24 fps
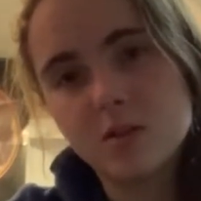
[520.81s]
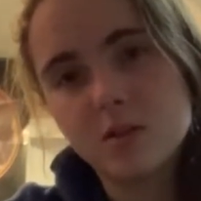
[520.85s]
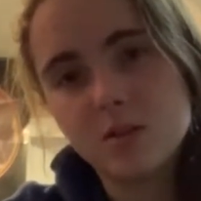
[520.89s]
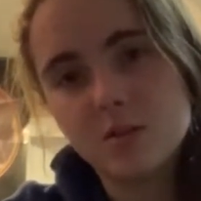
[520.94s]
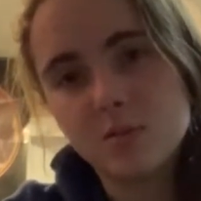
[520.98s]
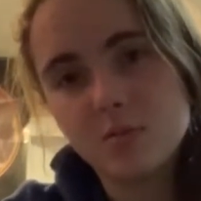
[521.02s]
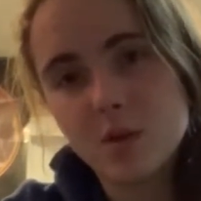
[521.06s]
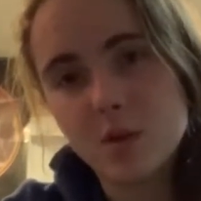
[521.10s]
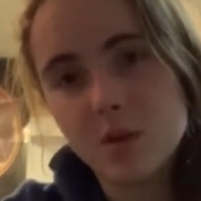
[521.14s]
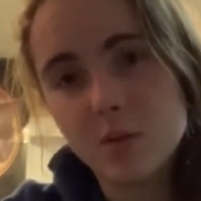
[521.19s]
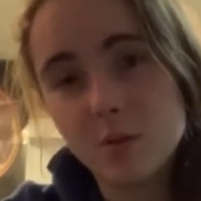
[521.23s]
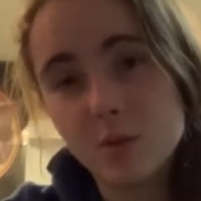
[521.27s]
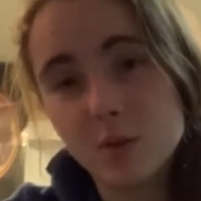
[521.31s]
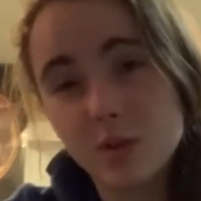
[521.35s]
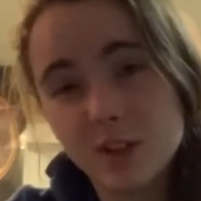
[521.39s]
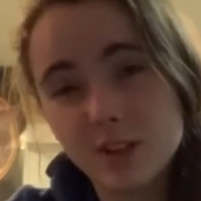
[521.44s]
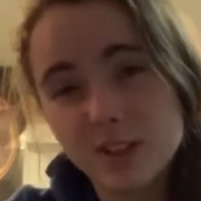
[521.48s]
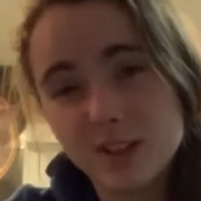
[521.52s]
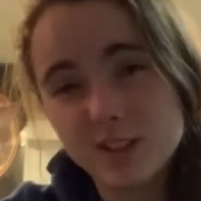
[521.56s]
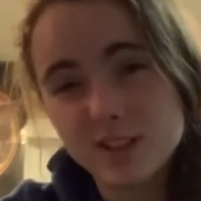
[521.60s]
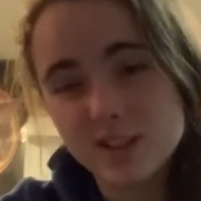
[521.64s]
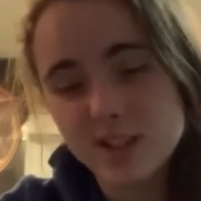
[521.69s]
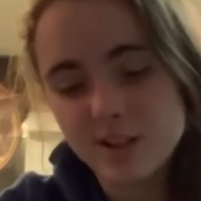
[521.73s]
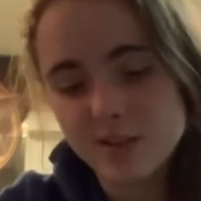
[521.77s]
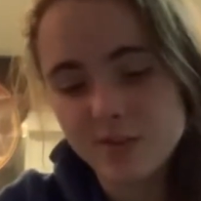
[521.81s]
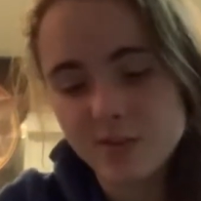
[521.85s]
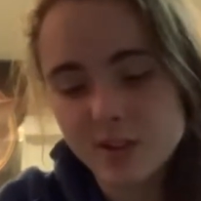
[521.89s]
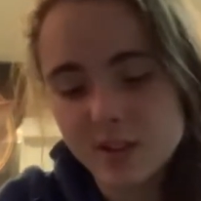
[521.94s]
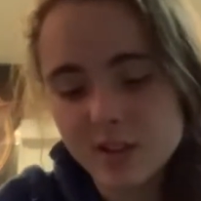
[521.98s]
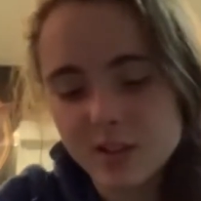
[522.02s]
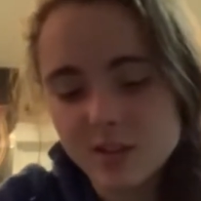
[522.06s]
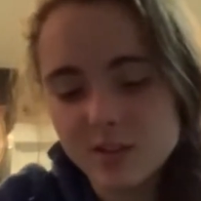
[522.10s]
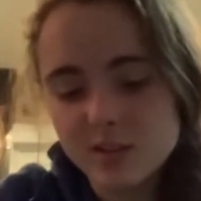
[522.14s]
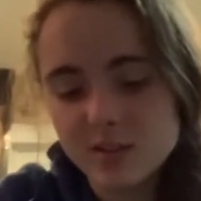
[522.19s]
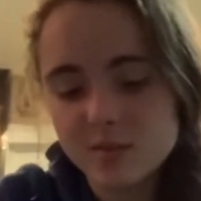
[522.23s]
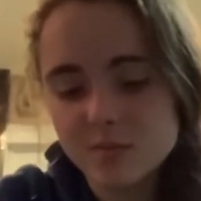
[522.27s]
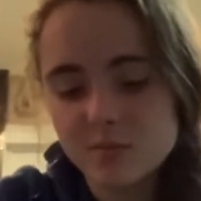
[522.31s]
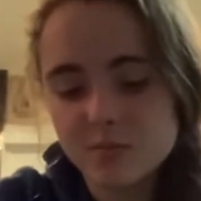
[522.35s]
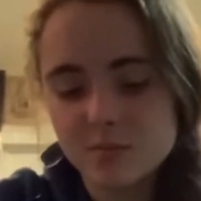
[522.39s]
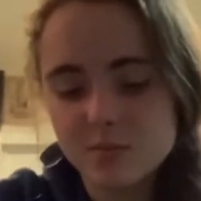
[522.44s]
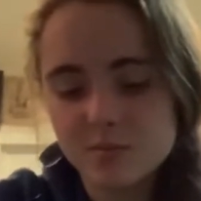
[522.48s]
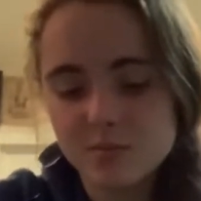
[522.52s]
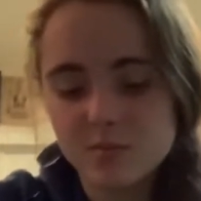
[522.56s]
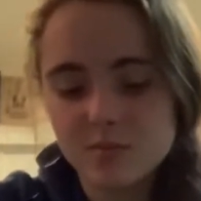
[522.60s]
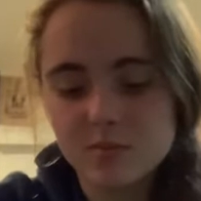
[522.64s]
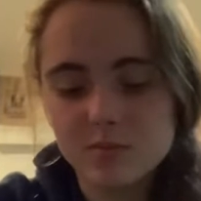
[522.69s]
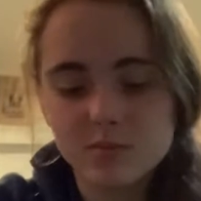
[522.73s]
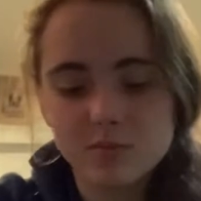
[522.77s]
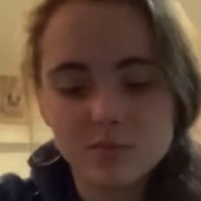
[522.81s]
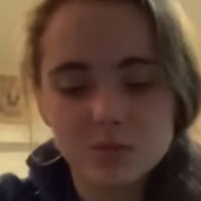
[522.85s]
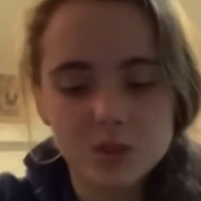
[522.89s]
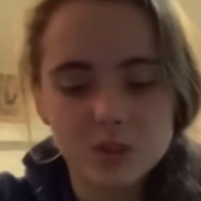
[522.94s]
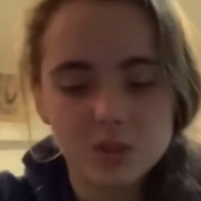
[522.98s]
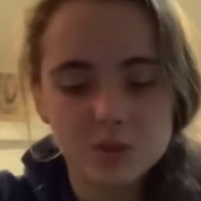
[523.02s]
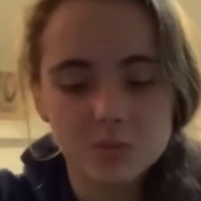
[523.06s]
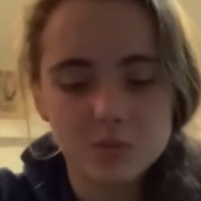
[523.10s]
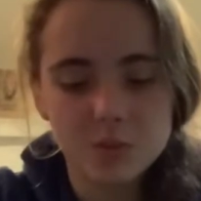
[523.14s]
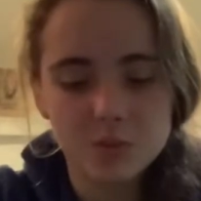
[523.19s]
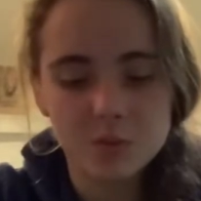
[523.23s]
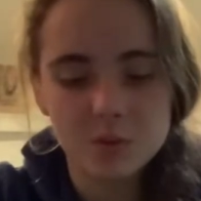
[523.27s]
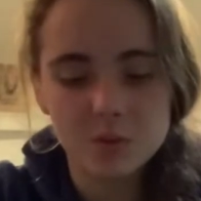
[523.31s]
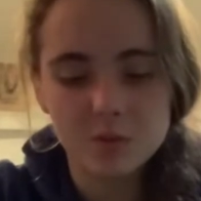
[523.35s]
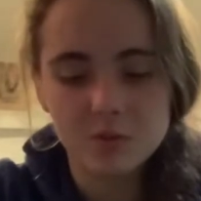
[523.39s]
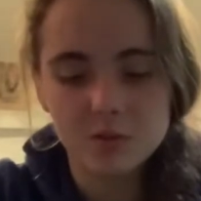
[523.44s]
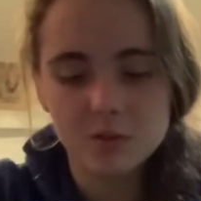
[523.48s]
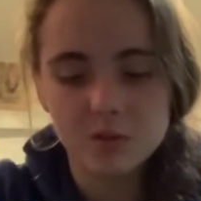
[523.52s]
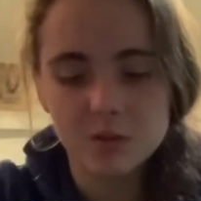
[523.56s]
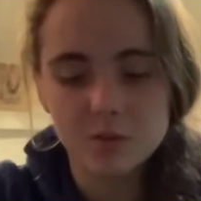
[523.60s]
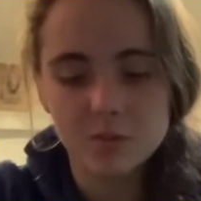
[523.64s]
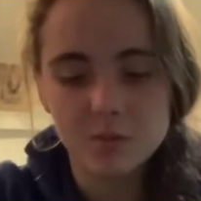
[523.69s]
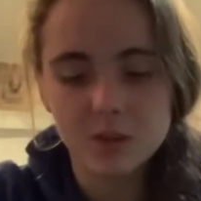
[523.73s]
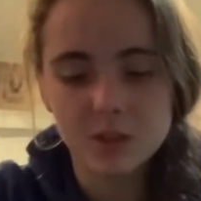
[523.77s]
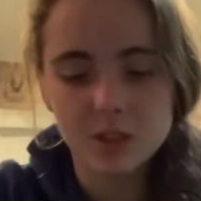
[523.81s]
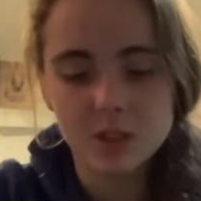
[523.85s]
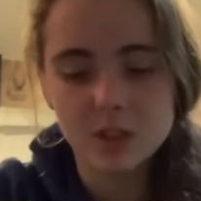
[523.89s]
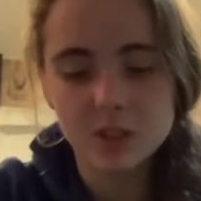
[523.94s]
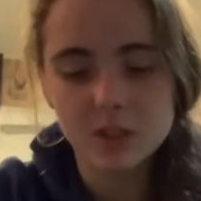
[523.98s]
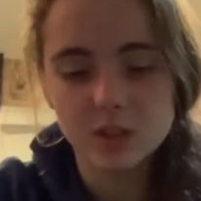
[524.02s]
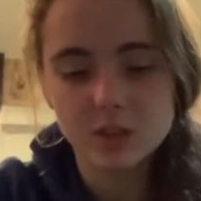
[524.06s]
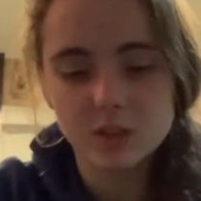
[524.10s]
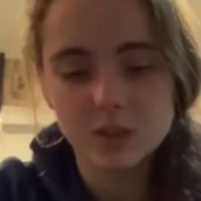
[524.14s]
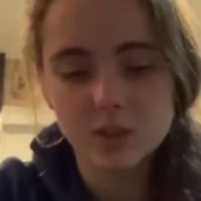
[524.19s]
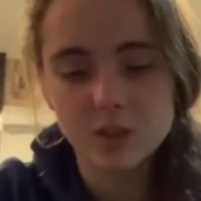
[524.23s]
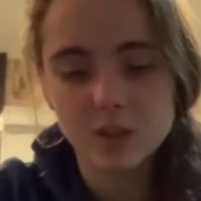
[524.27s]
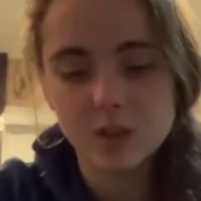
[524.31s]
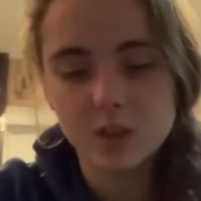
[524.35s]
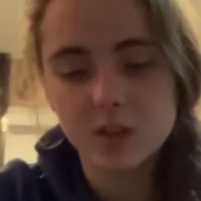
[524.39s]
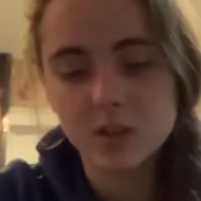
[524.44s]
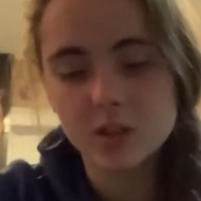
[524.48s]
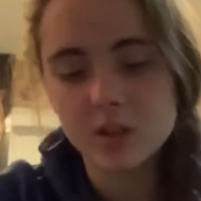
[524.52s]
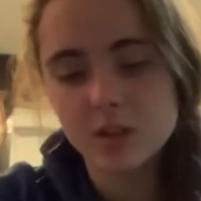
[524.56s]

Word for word: Maybe more like stuffing. Just maybe a little bit easier